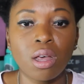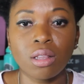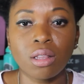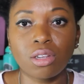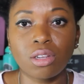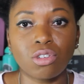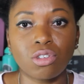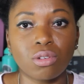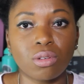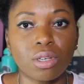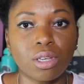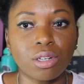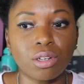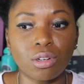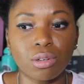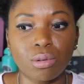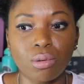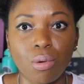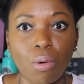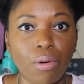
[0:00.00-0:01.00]
that you can
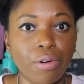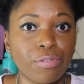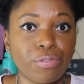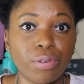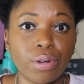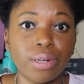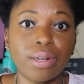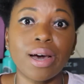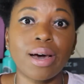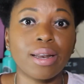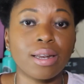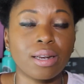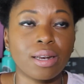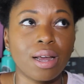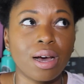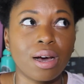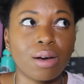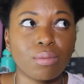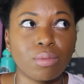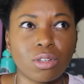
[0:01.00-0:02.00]
do, or free
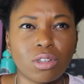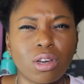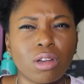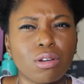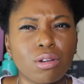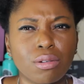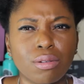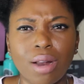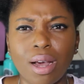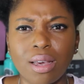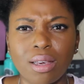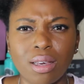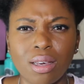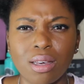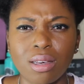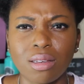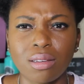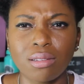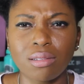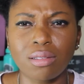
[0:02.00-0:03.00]
99, which I know
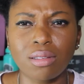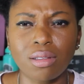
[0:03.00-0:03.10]
Nike is.